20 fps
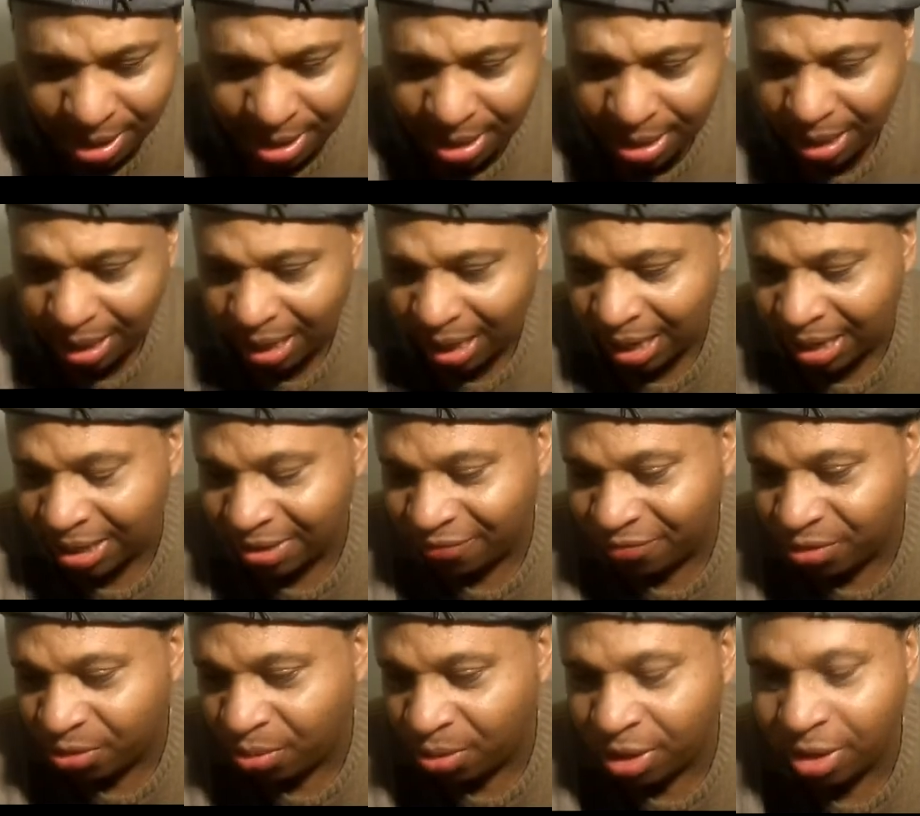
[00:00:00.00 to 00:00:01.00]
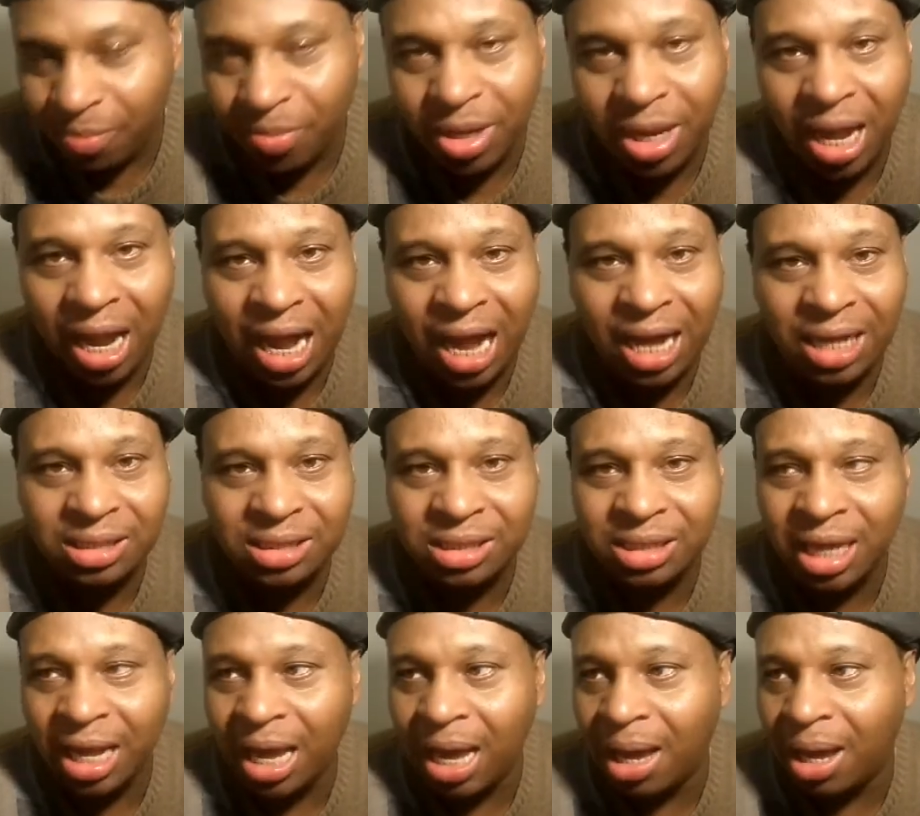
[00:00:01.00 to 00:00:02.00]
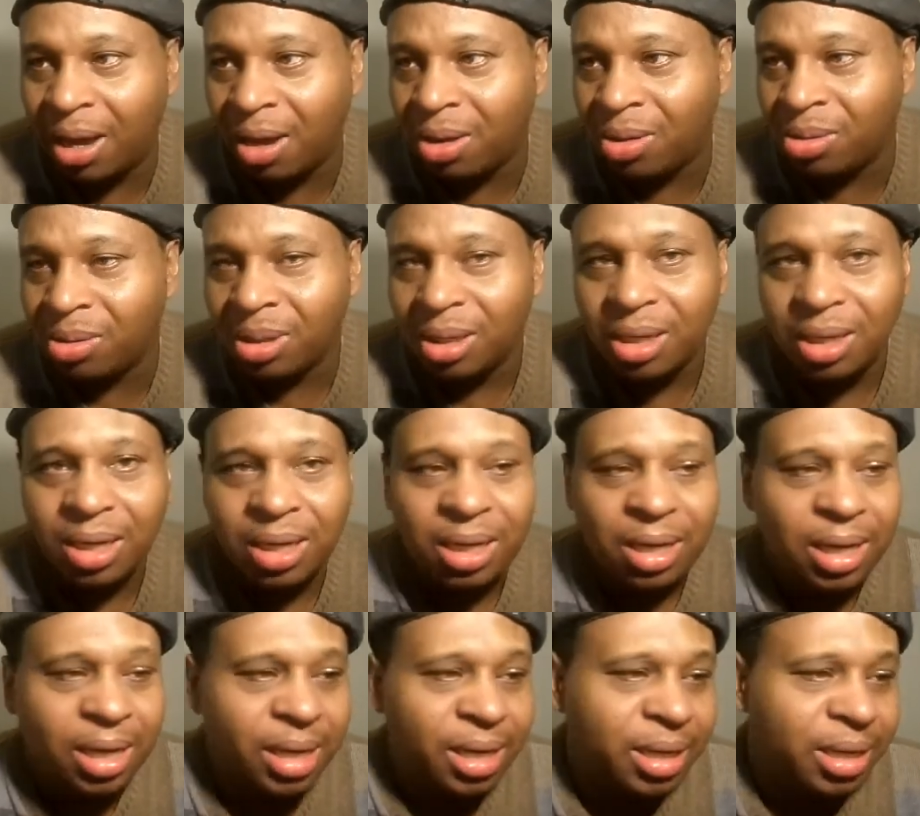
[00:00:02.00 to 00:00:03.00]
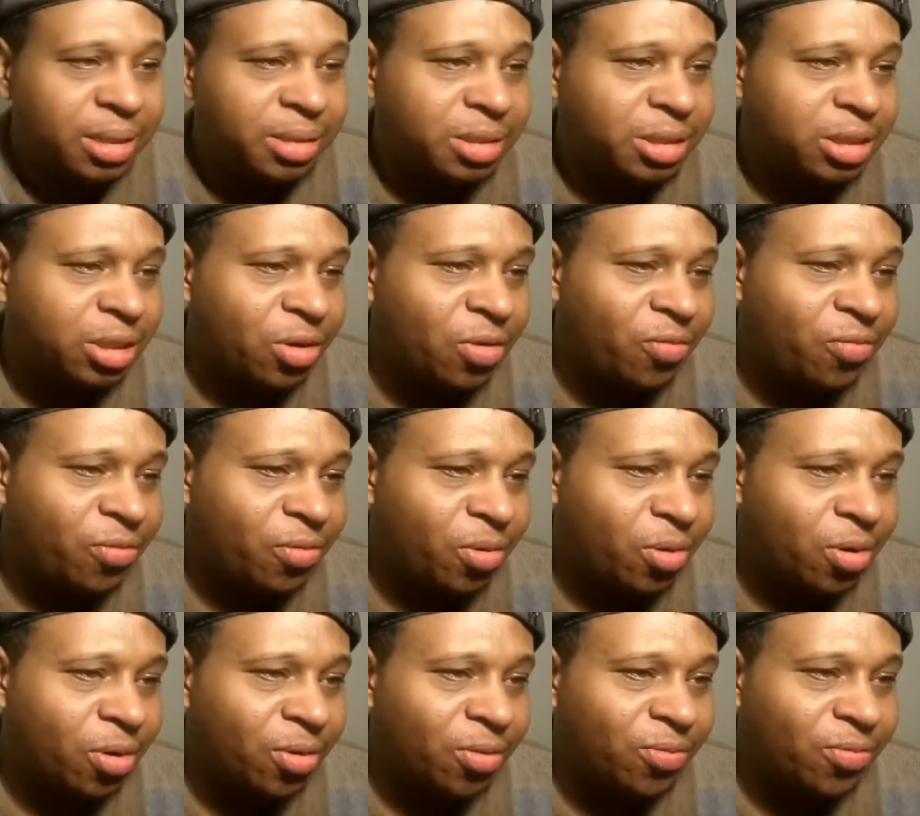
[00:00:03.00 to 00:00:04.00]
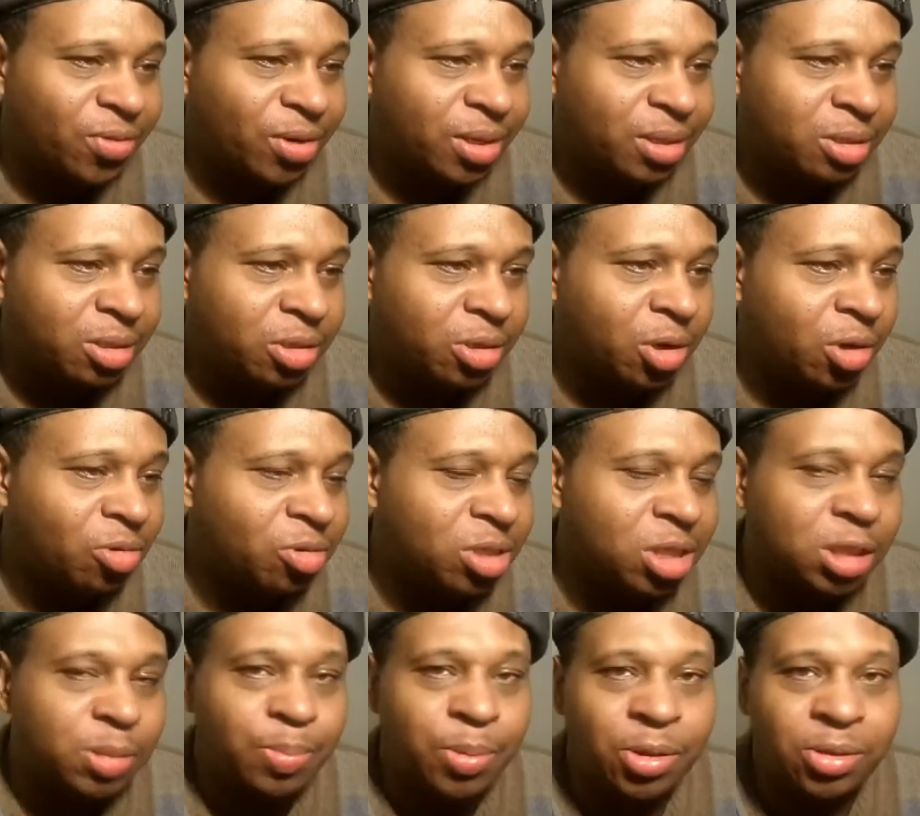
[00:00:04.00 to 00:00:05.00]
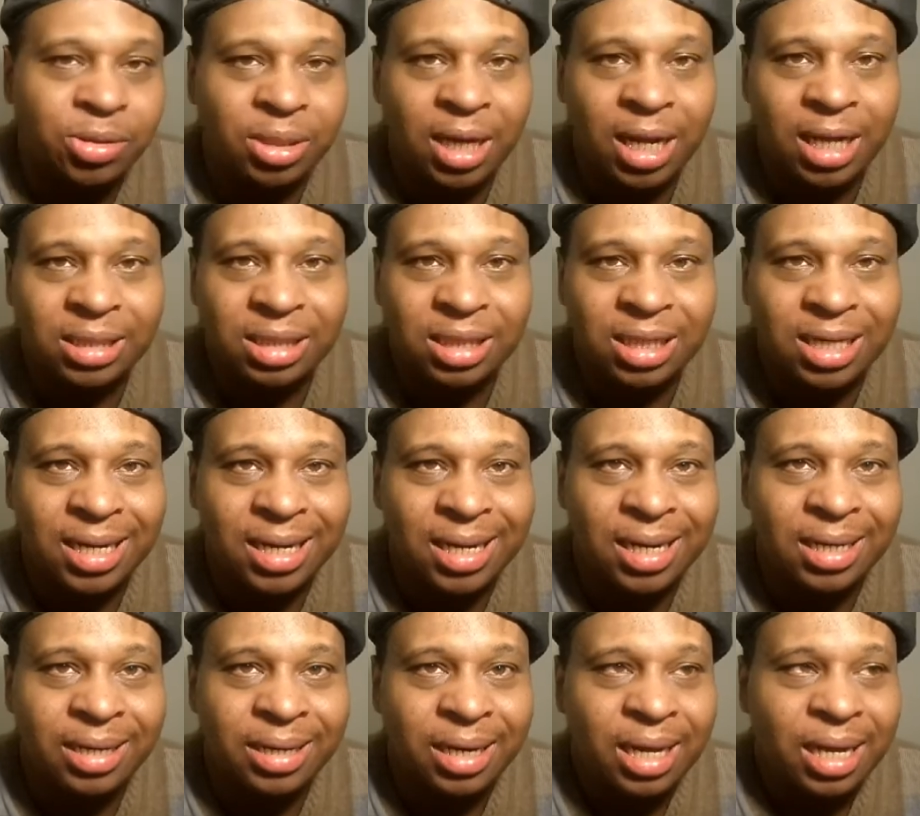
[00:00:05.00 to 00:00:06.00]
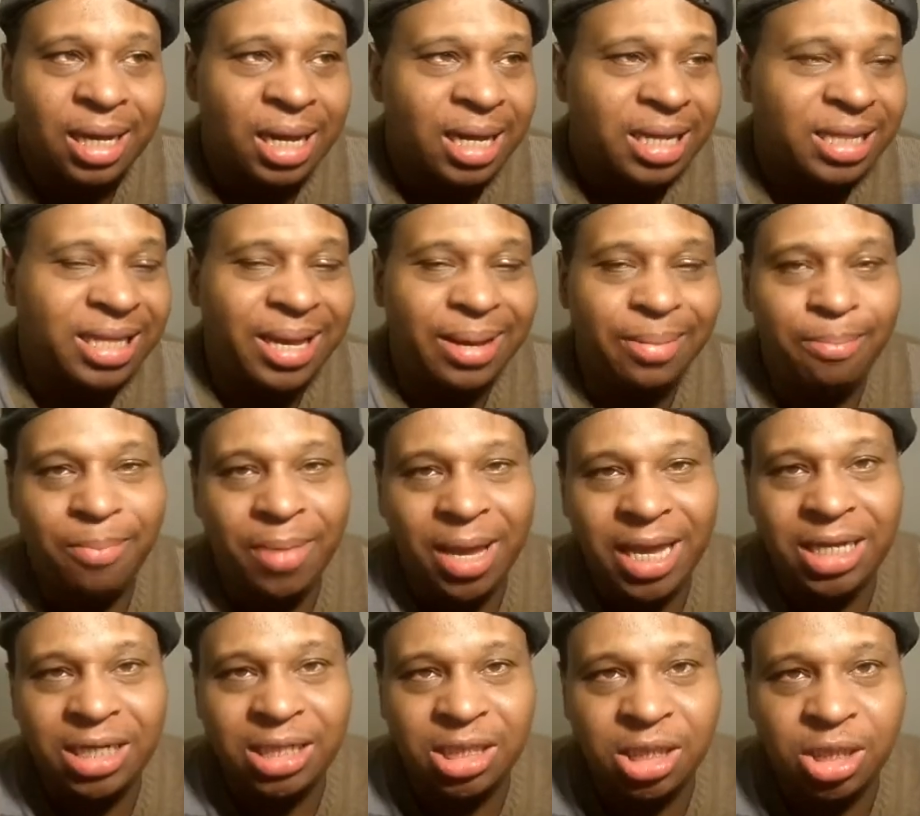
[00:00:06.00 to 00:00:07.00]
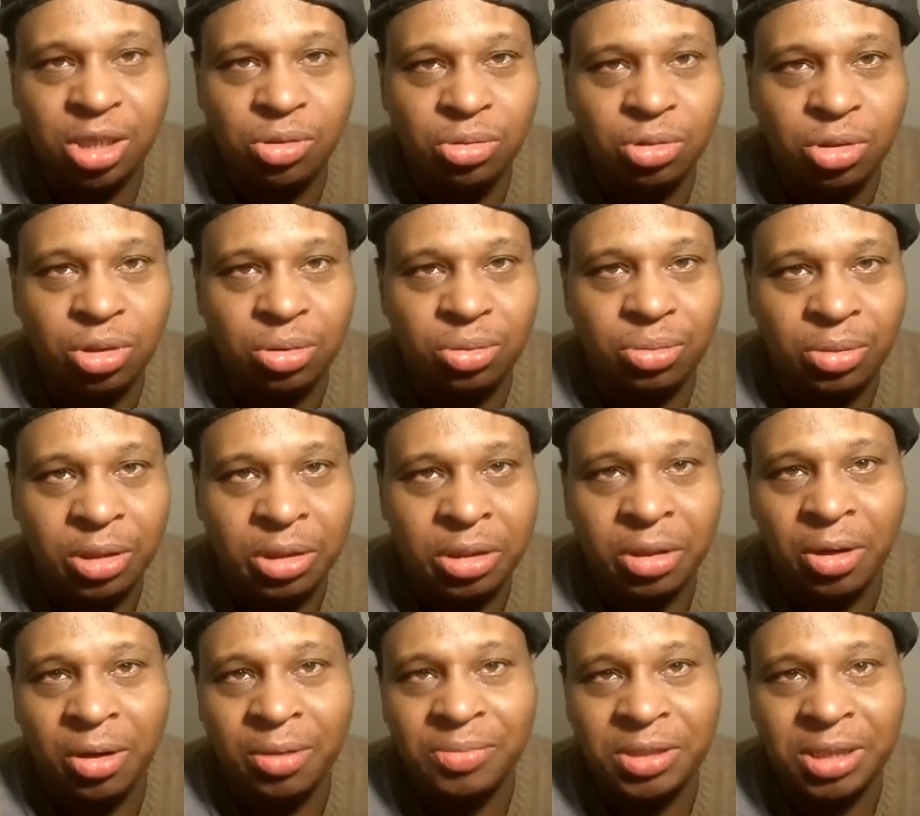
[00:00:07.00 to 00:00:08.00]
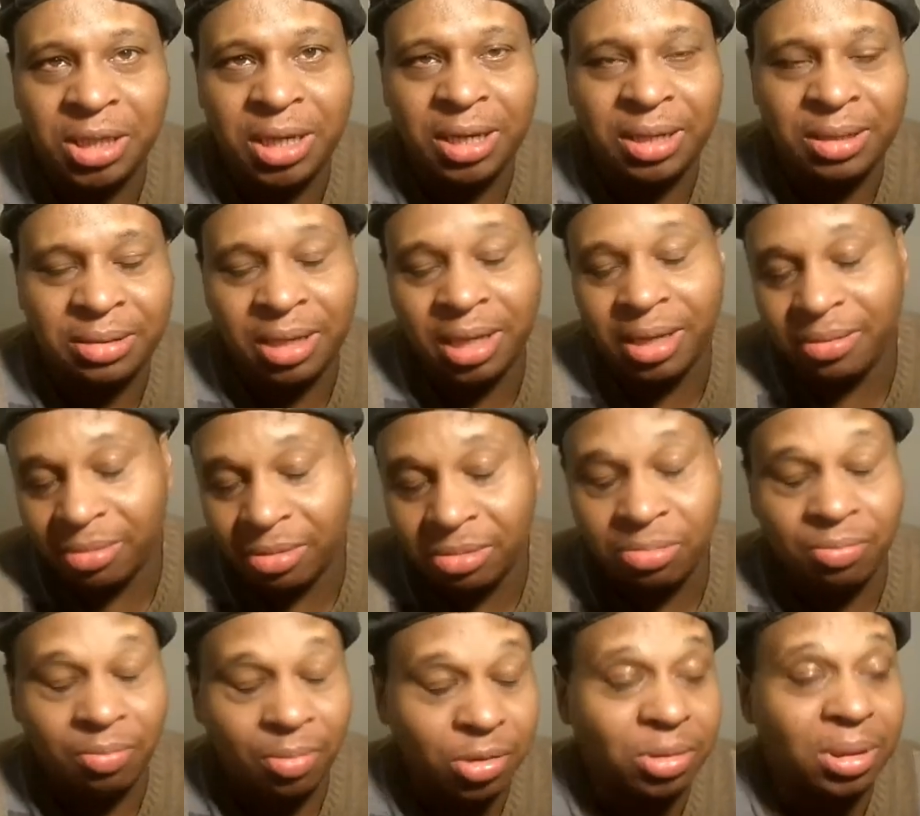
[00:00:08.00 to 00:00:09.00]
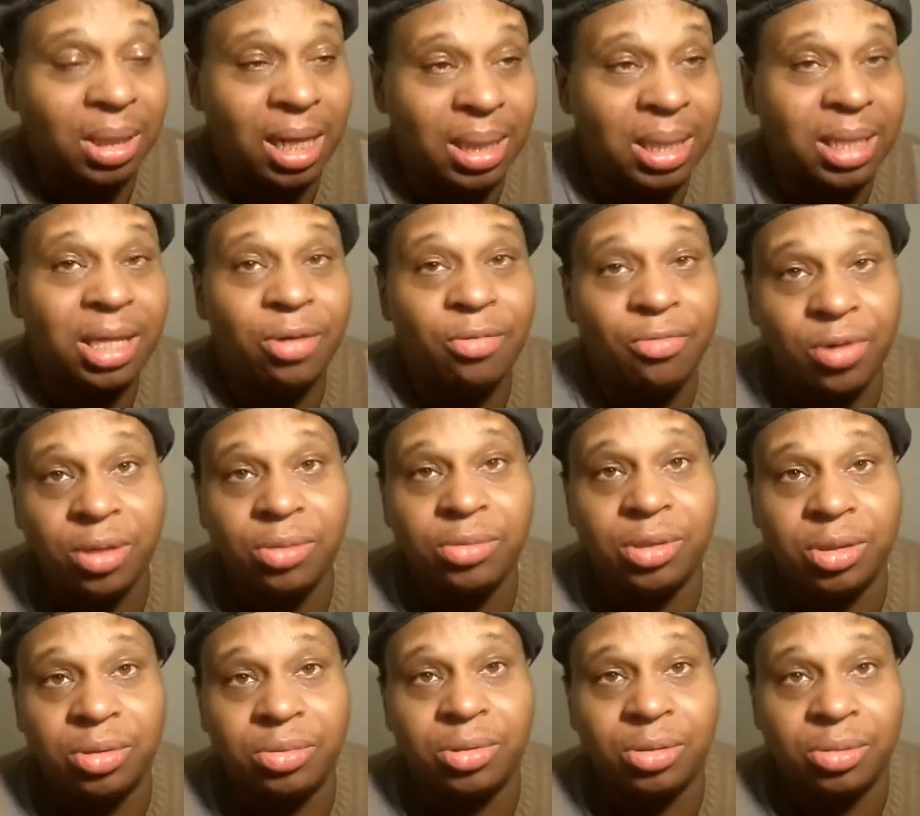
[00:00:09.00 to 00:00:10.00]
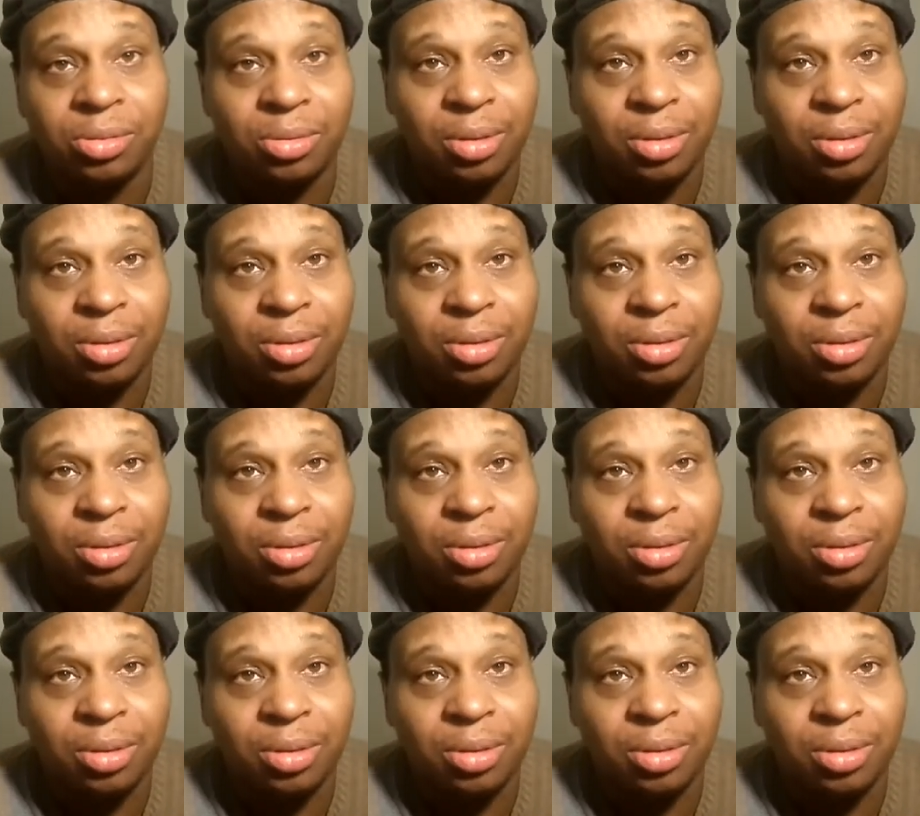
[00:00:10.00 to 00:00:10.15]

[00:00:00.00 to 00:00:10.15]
And if you want to be hostile and so forth, and you know this person has a gun, they may shoot you. You know what I'm saying? They most likely they will shoot you.